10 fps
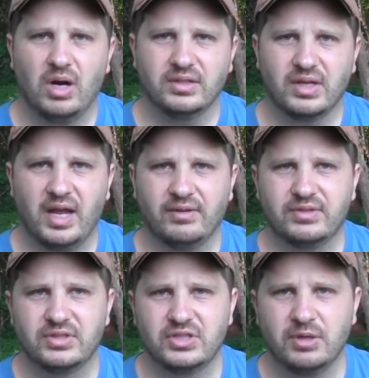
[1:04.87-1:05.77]
want to
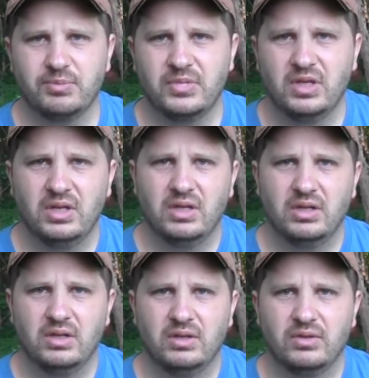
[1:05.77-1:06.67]
have to ship
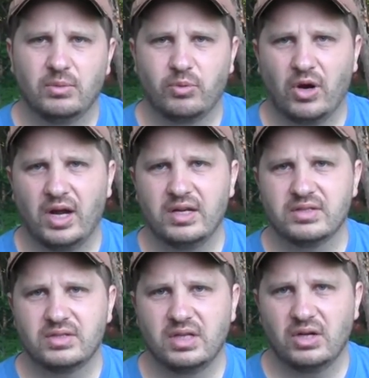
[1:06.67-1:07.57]
the
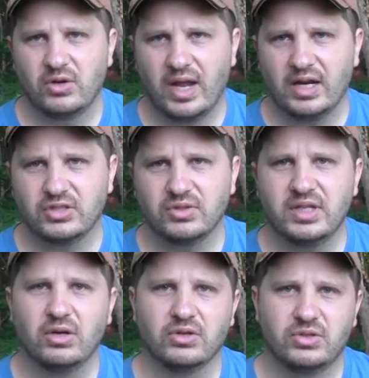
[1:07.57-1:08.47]
prize
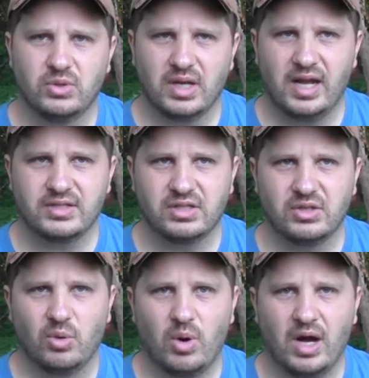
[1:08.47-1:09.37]
internationally or to Alaska
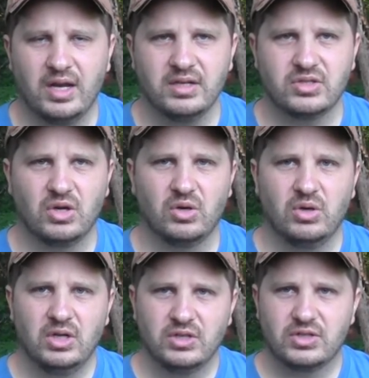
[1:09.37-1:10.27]
and Hawaii,
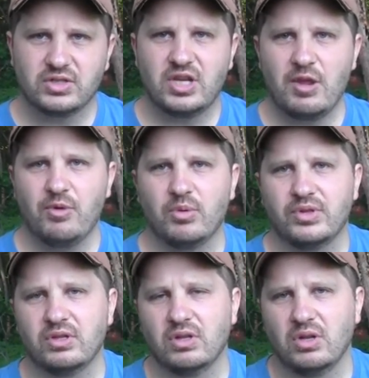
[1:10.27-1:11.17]
so just keep it
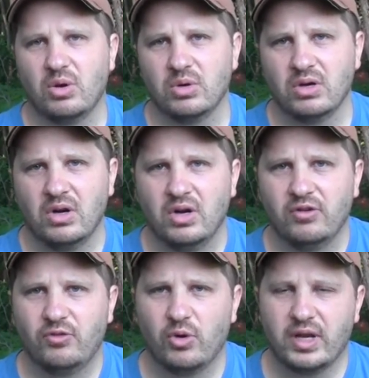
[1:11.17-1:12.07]
within the lower
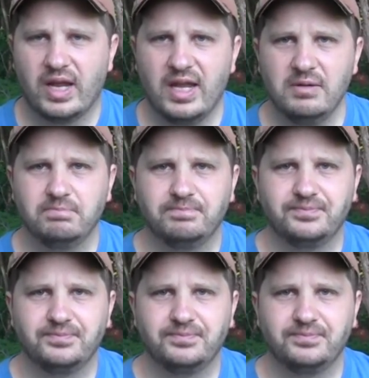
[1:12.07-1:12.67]
48.